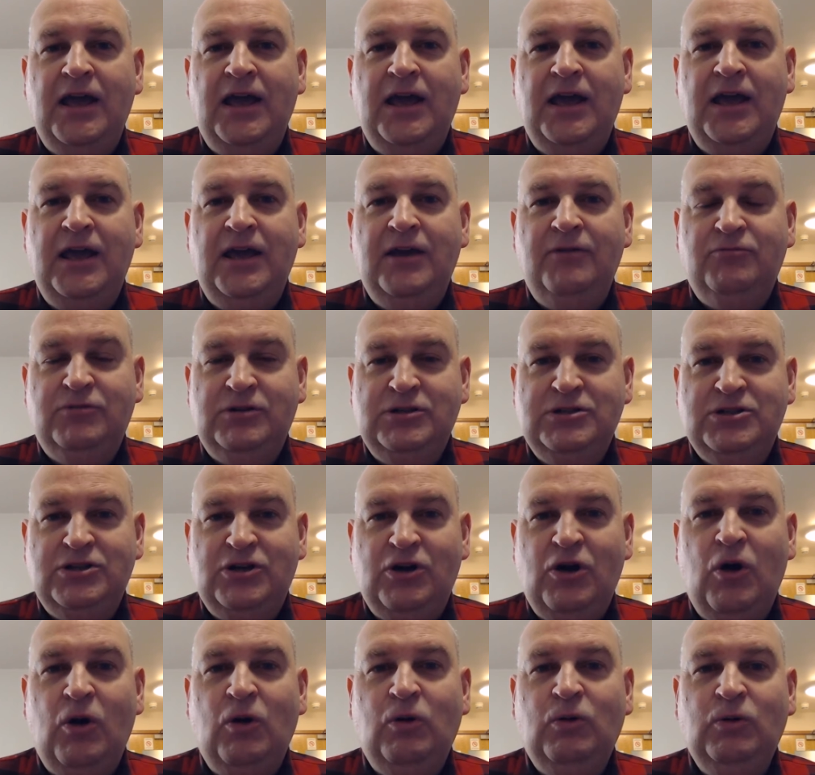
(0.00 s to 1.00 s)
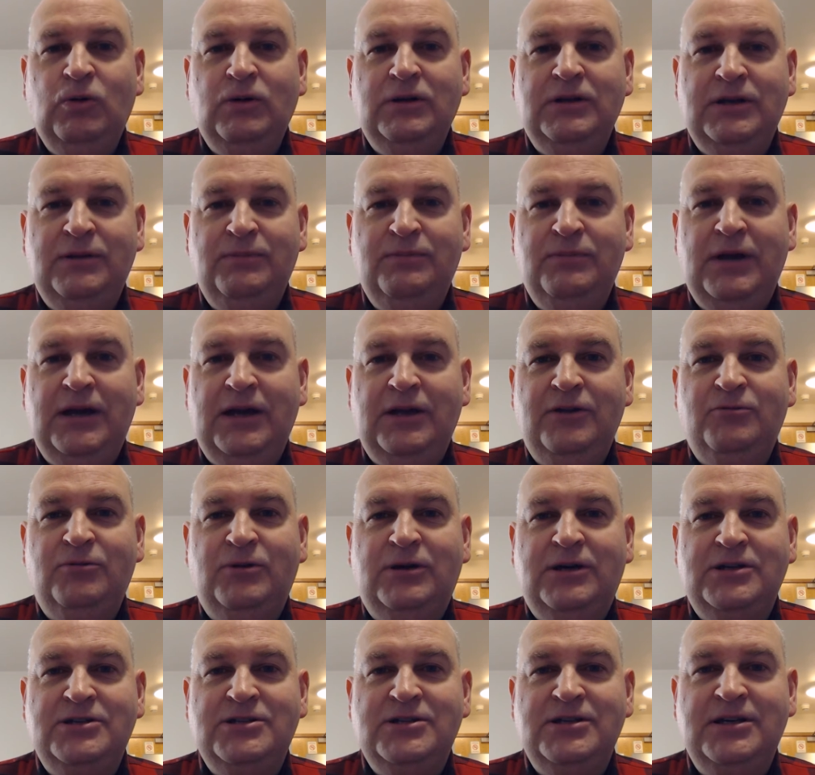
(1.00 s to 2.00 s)
It was cold in
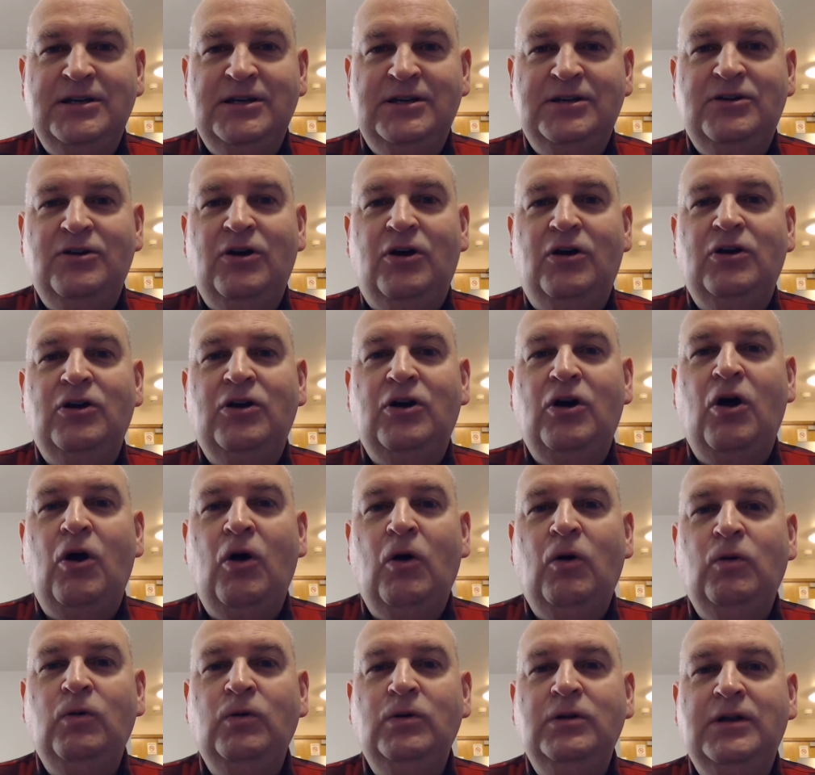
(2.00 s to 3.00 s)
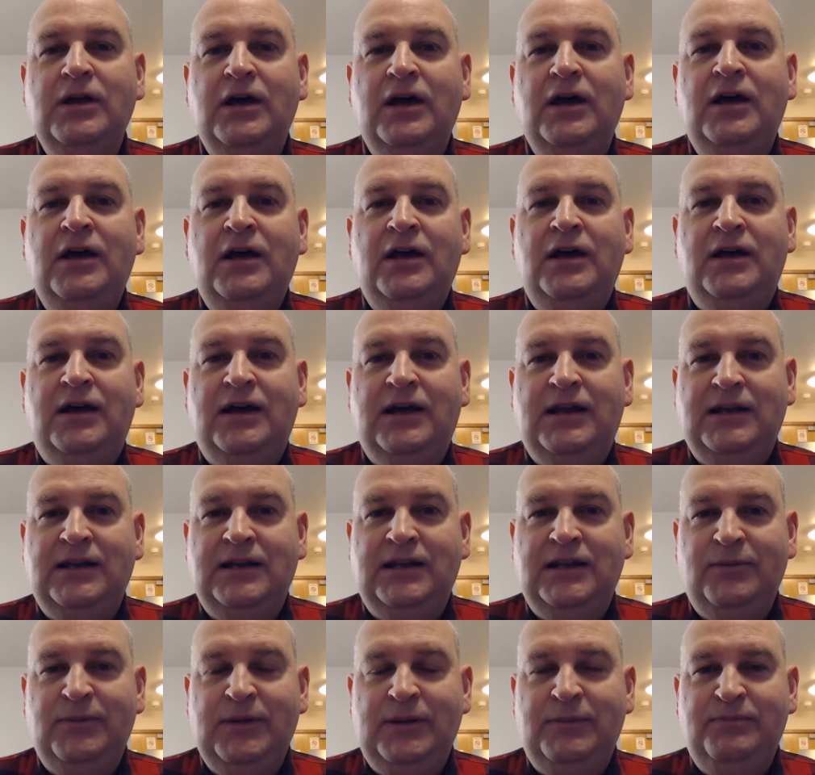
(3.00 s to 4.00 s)
Bedwas, it got colder and a
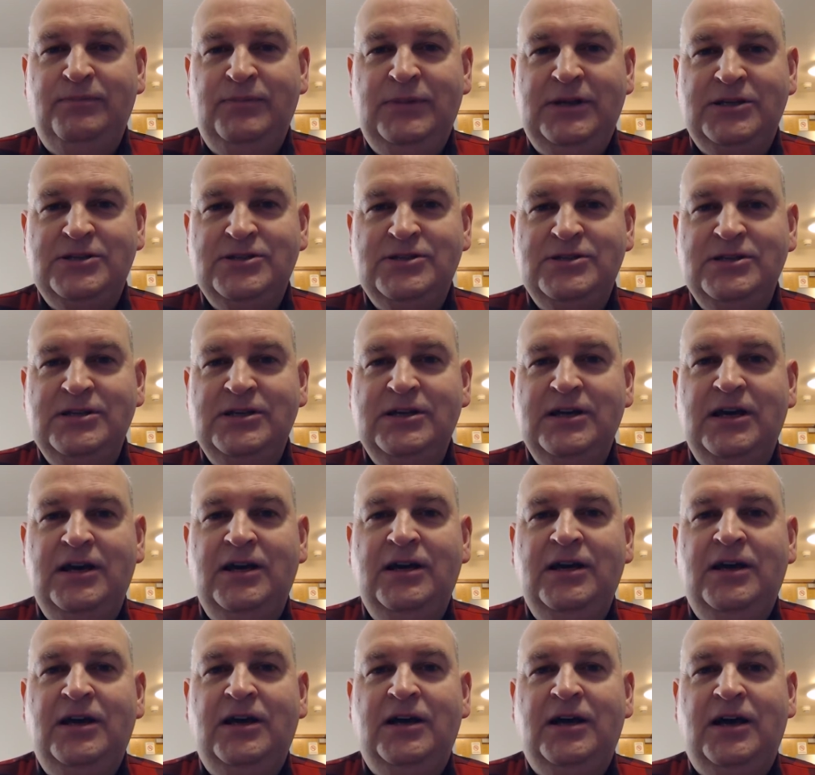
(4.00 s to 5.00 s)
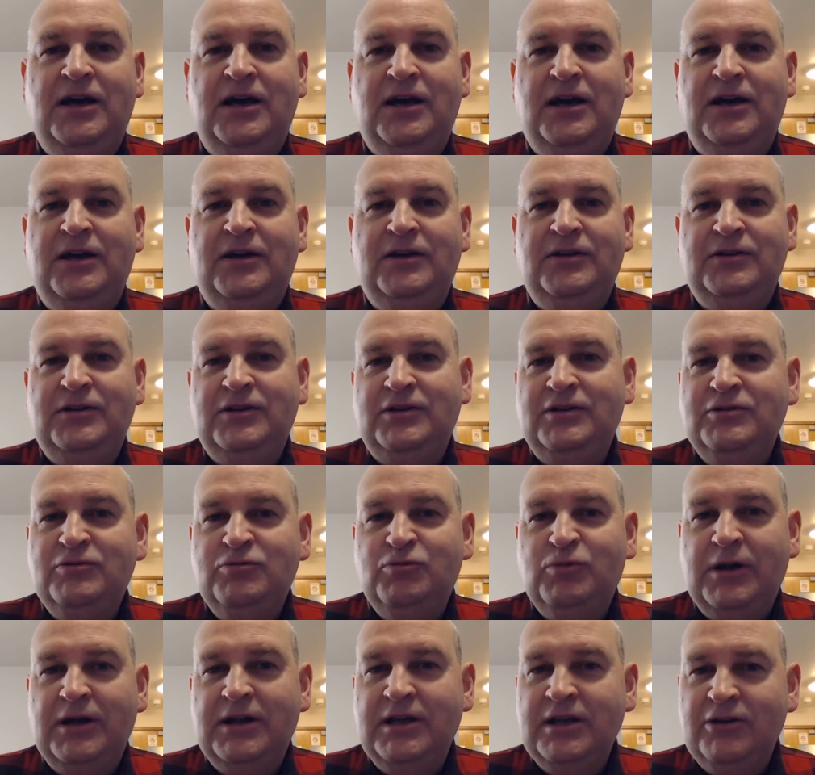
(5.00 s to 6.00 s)
little bit mistier, and
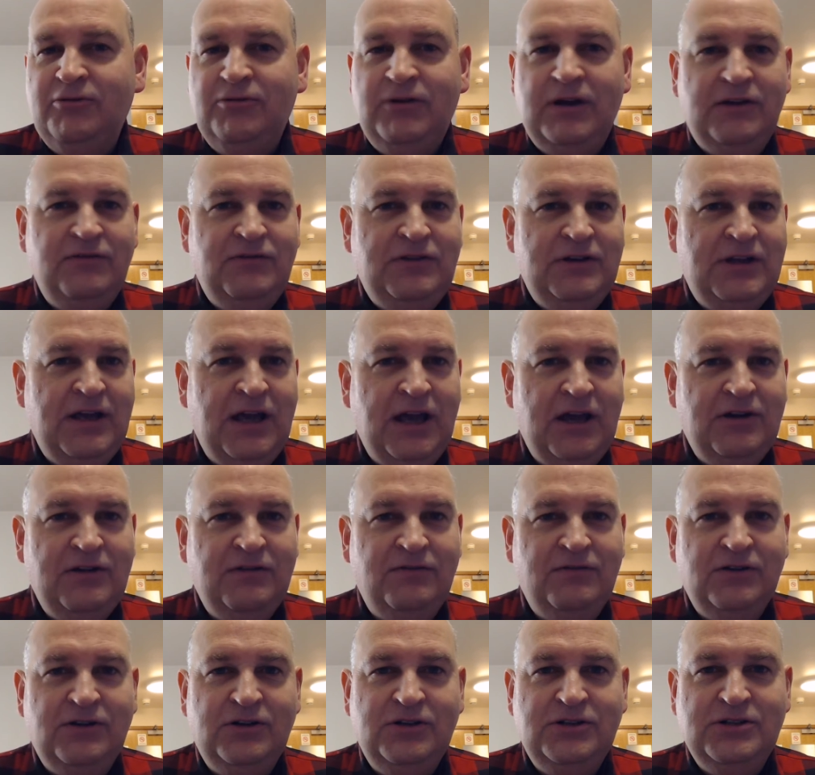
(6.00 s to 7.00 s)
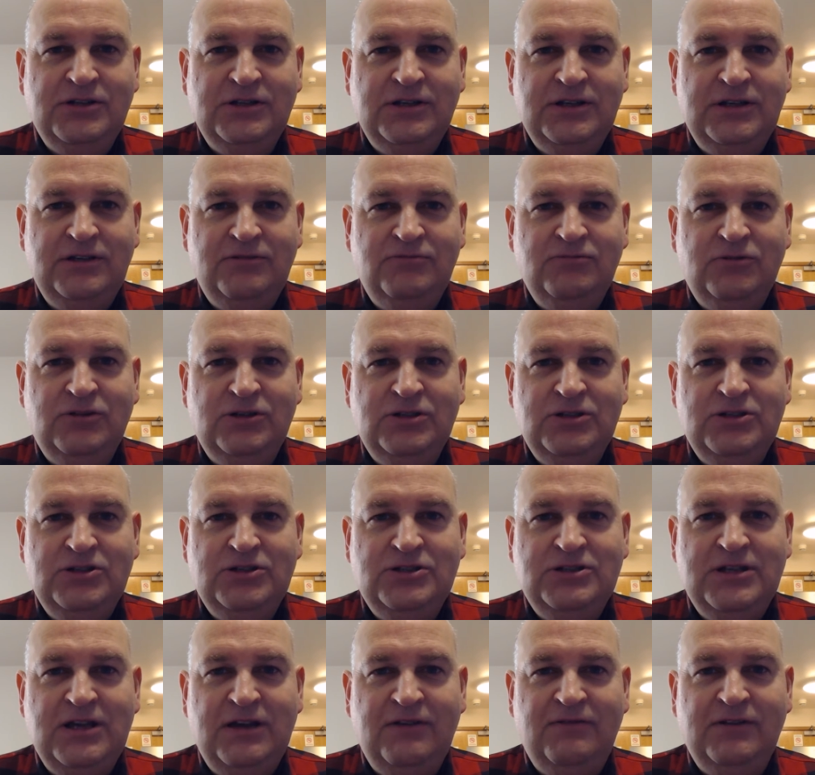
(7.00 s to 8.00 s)
when I arrived in Hereford, it was
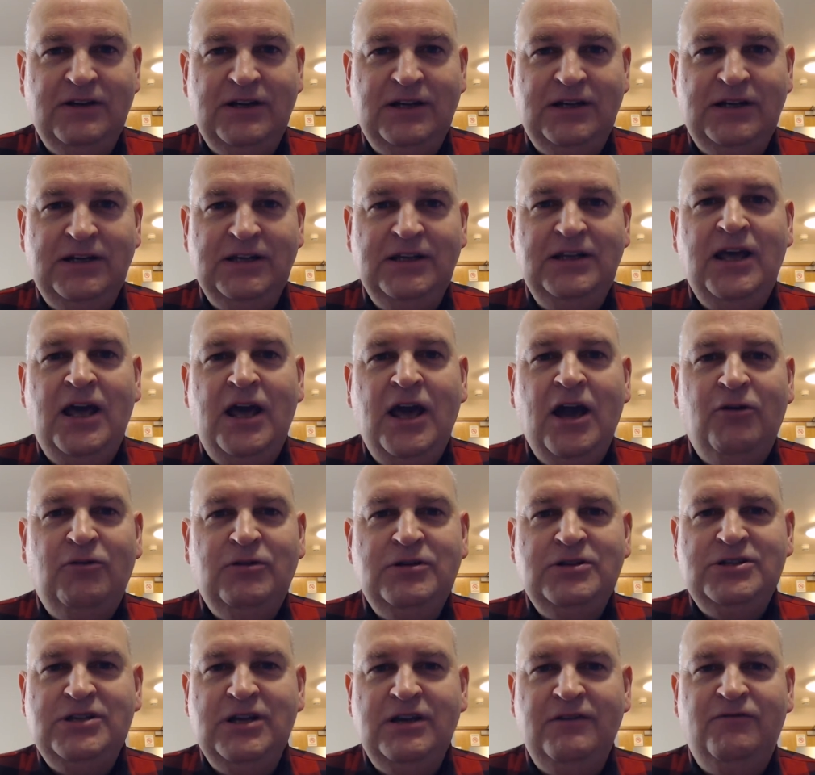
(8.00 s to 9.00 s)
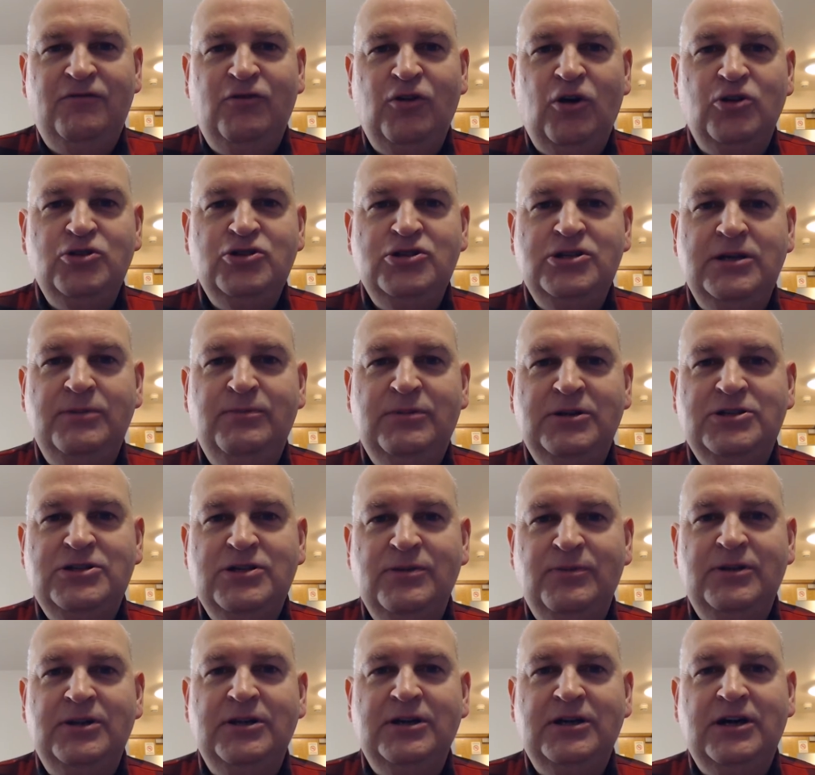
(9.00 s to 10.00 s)
definitely, I wouldn't say frosty, but
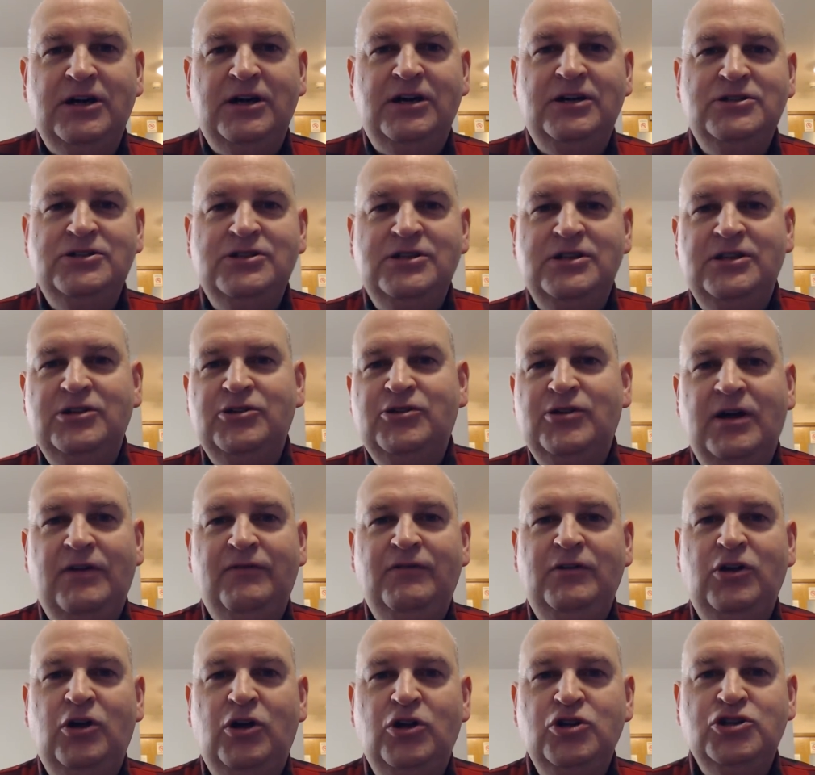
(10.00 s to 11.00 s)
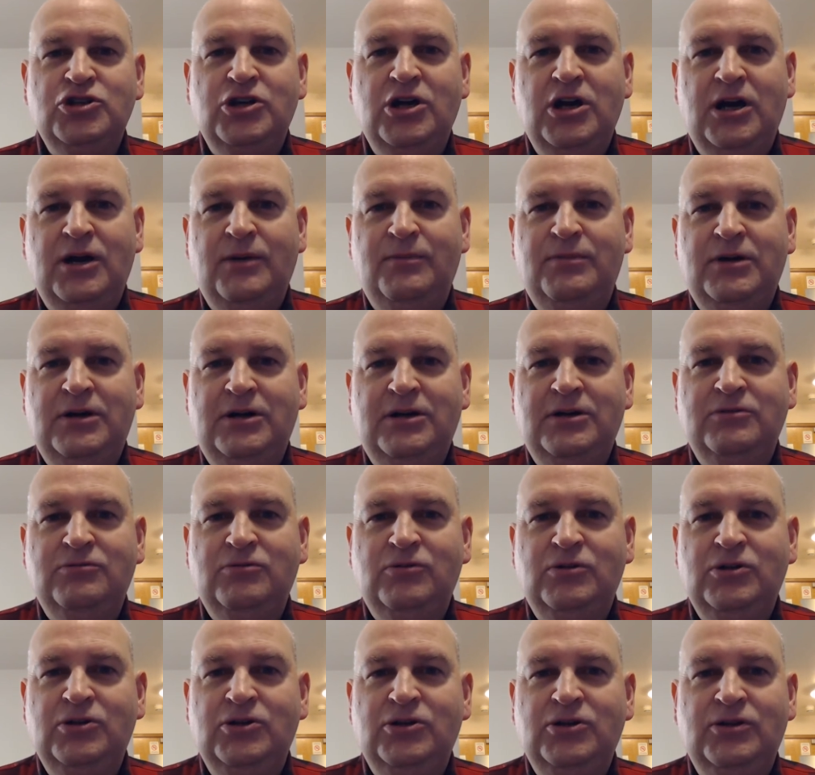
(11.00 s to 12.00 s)
some of the cars in the Travelodge car park
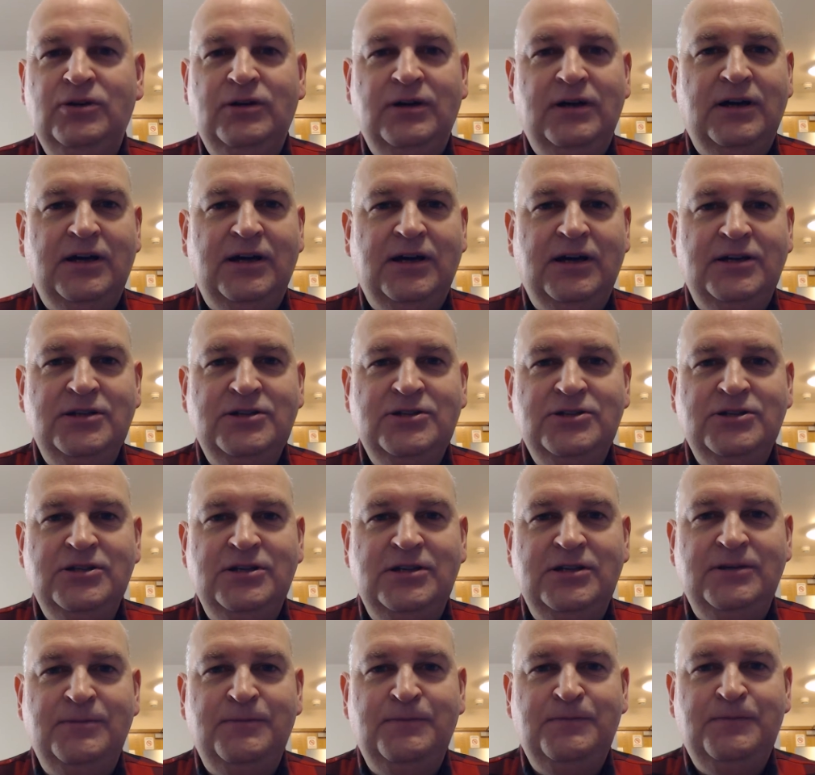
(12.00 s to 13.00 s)
were icy.